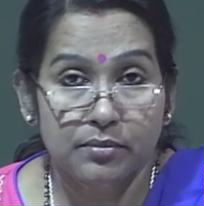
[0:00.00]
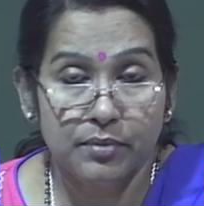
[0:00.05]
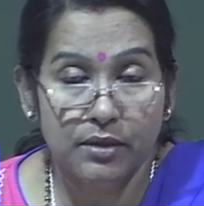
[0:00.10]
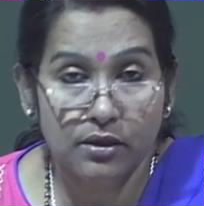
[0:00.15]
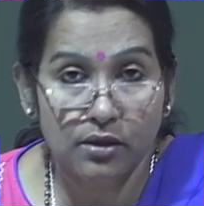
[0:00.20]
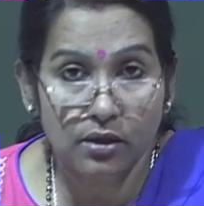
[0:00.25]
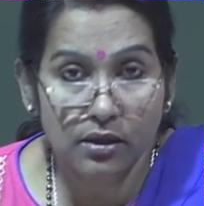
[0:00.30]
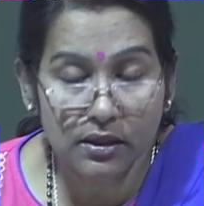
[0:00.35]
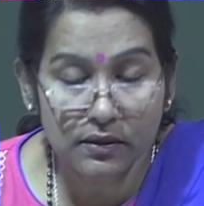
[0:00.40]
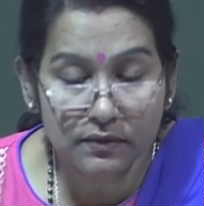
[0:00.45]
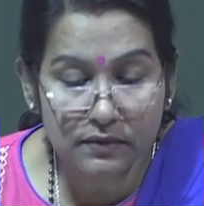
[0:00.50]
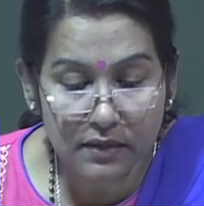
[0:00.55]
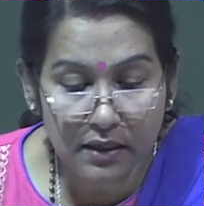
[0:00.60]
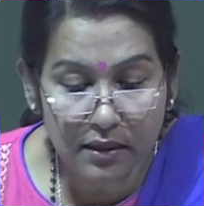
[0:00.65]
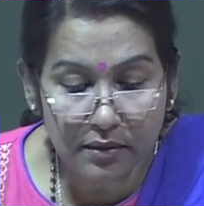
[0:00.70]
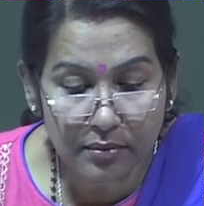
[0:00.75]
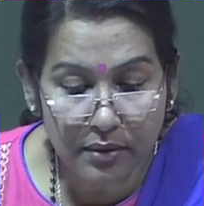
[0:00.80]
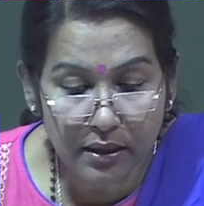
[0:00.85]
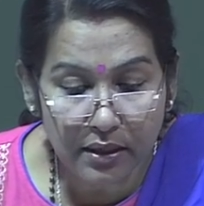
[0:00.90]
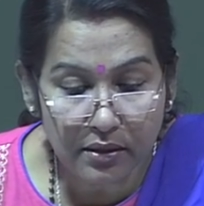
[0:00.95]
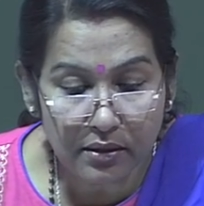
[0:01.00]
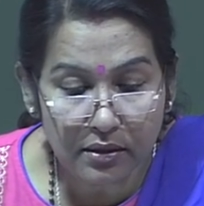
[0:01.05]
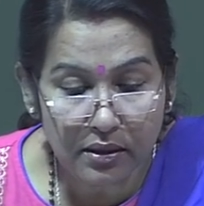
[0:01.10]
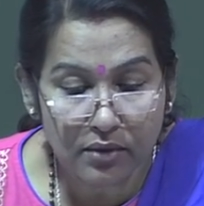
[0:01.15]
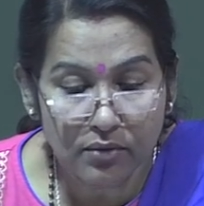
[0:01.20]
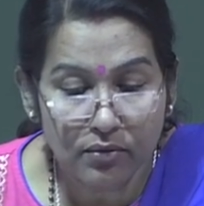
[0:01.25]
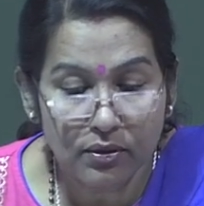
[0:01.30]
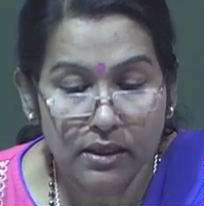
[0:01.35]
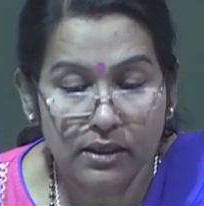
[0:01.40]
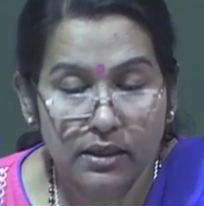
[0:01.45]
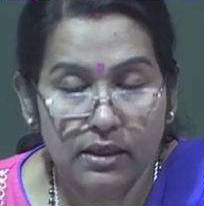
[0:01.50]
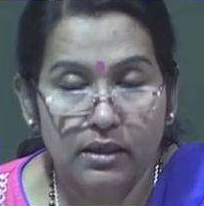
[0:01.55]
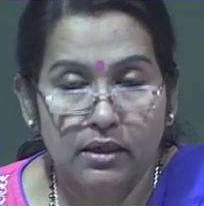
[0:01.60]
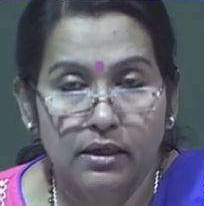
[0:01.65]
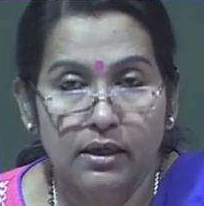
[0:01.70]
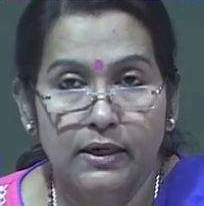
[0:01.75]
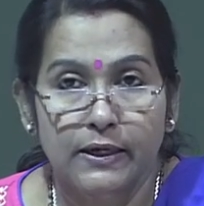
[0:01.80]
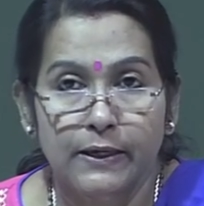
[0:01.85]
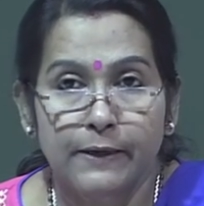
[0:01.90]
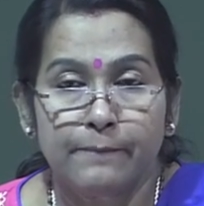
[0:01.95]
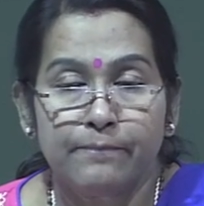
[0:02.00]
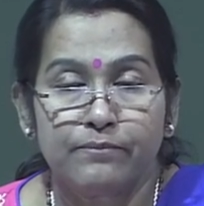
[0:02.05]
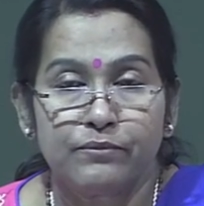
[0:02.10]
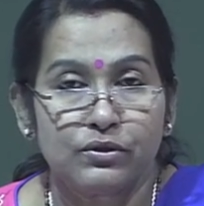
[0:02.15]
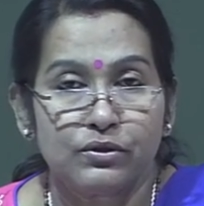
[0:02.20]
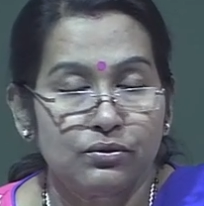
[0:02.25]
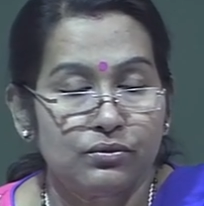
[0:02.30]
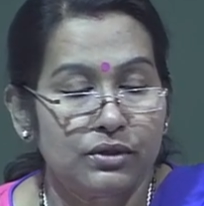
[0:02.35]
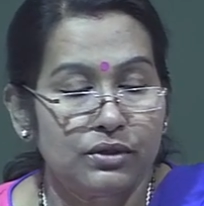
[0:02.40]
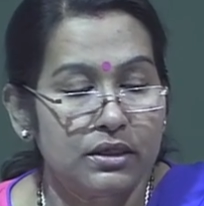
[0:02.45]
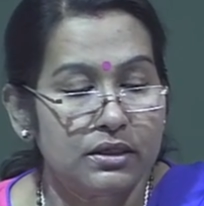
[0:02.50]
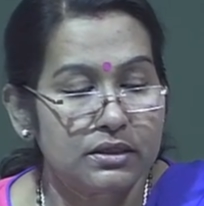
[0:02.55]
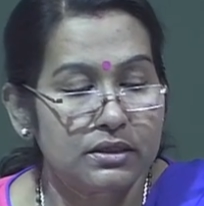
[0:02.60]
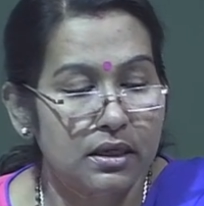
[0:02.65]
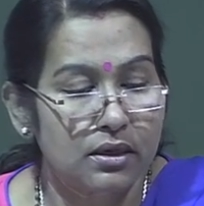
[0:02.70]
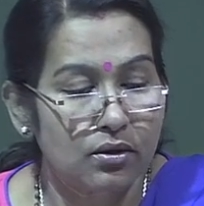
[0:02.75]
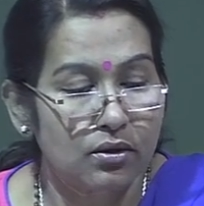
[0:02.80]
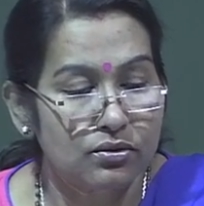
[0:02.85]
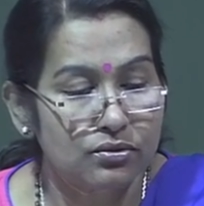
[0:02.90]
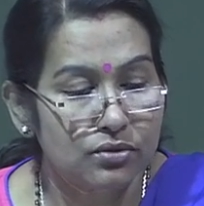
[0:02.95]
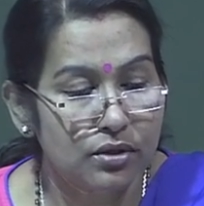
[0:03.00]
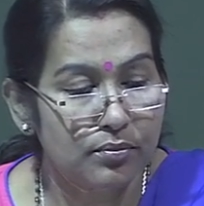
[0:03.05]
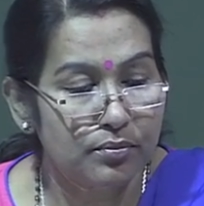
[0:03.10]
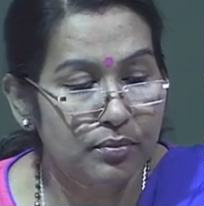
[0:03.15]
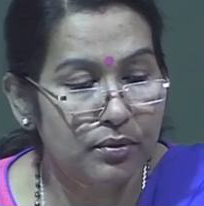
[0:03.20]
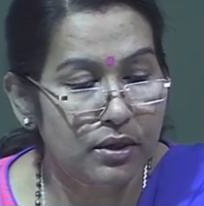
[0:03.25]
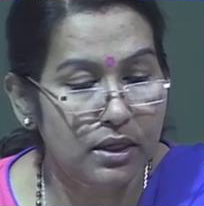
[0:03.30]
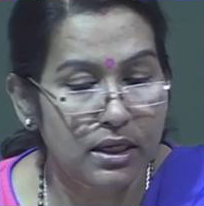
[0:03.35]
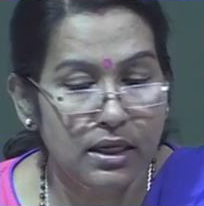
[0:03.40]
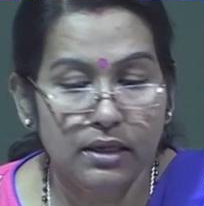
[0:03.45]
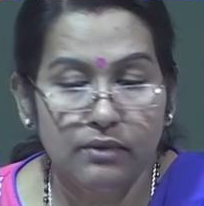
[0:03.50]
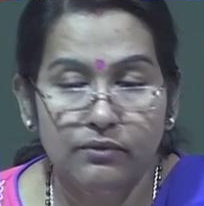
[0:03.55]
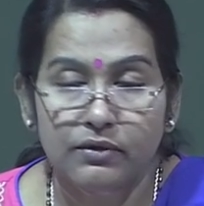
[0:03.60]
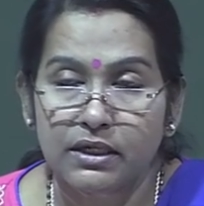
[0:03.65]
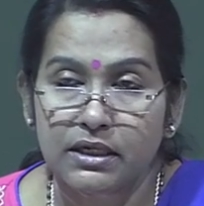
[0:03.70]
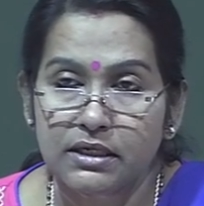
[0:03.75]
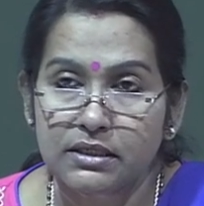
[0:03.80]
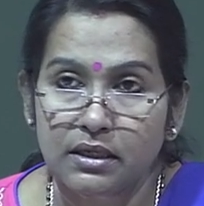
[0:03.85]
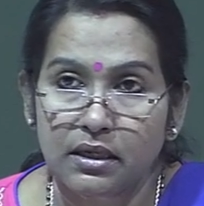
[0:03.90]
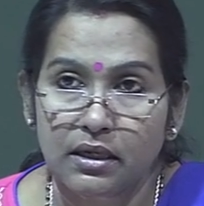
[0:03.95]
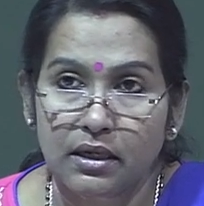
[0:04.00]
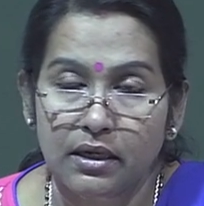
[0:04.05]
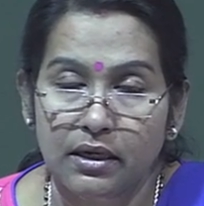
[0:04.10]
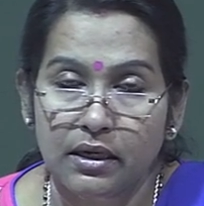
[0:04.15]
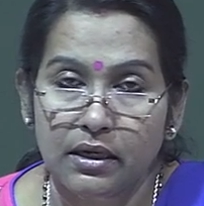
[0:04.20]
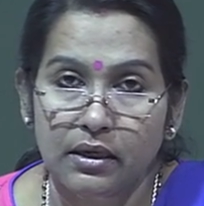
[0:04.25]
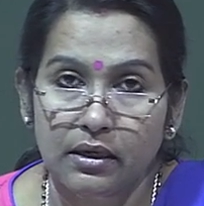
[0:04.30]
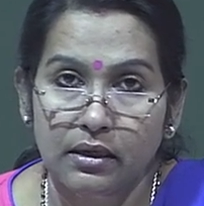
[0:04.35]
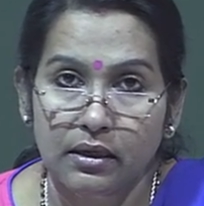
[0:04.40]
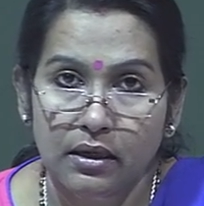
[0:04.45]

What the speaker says: productive self-regulated learning, two things are also important. One is the learning